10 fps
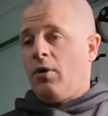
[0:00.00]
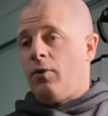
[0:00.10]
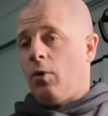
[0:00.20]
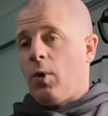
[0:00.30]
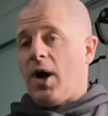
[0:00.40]

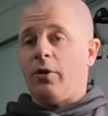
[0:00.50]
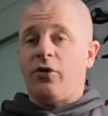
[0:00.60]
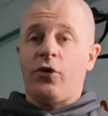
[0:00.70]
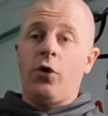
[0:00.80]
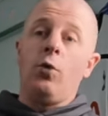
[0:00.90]
thought, wow,
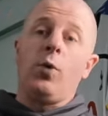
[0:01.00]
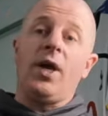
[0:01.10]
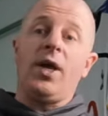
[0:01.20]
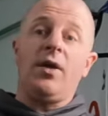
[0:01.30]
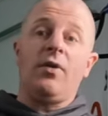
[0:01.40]
there's two
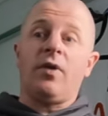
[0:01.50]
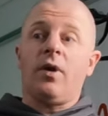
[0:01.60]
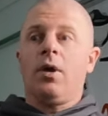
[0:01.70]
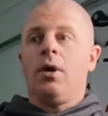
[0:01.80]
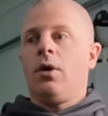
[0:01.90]
Wiis,
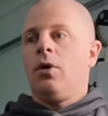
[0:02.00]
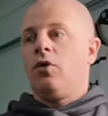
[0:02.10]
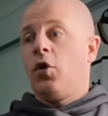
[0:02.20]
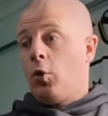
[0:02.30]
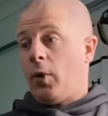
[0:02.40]

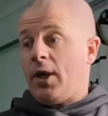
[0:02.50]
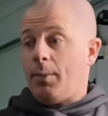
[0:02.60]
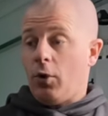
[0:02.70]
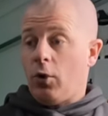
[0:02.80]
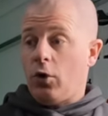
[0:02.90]
two Wii
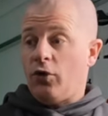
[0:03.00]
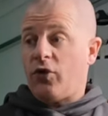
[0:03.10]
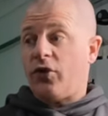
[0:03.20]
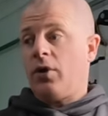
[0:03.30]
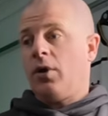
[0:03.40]

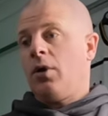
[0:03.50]
boards,